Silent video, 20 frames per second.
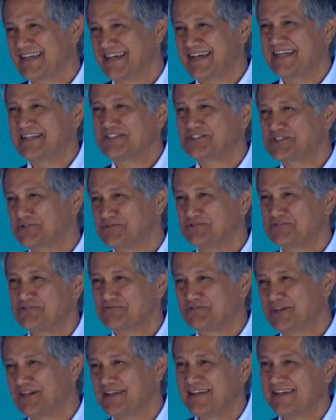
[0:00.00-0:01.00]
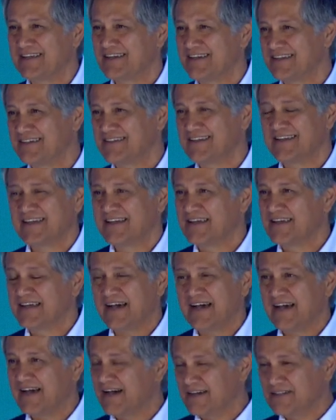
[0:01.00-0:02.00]
And as she was reading it,
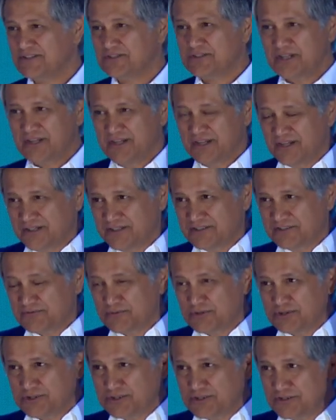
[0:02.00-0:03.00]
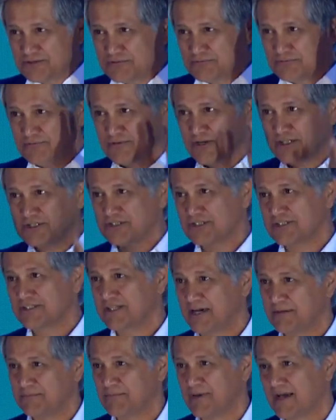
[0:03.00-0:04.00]
tears were just rushing
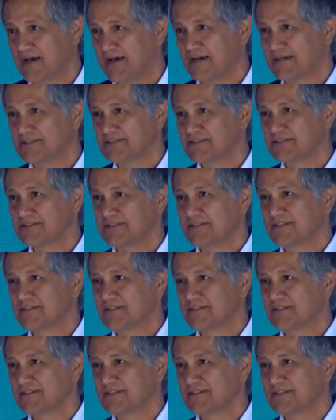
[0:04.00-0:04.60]
down my eyes.